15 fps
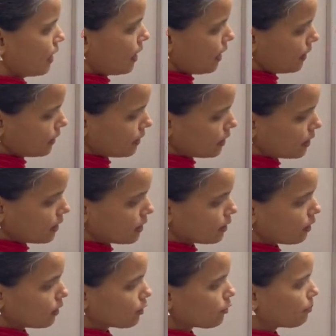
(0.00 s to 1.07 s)
And this is
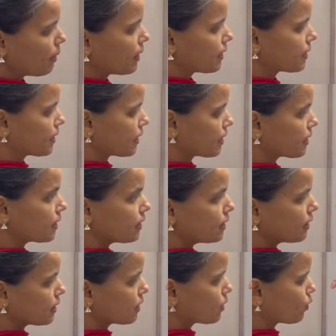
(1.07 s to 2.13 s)
also bisected.
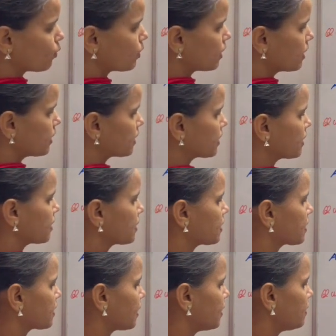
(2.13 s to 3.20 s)
This totally is
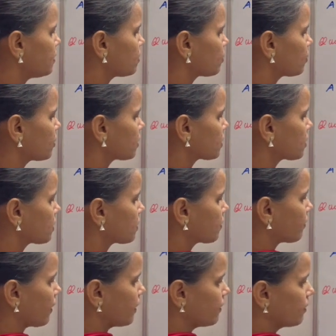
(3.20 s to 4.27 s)
just 10. So this is
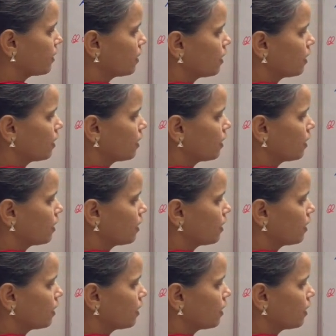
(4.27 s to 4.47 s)
5.